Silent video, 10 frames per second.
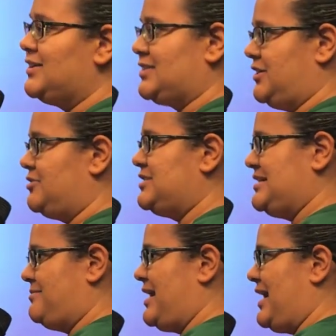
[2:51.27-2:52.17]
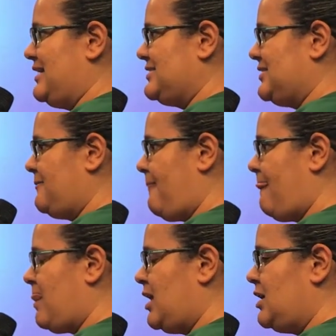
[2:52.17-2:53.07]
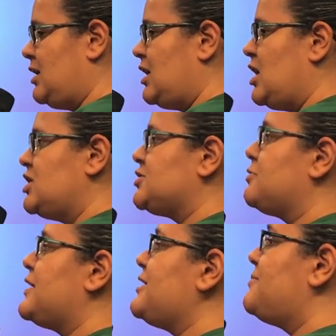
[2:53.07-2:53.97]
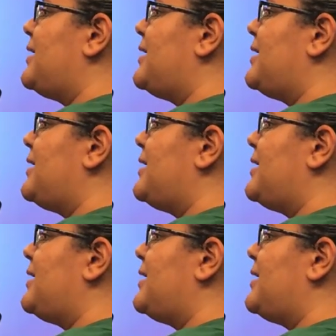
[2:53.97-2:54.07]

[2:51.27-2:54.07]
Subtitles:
else on your team has. So think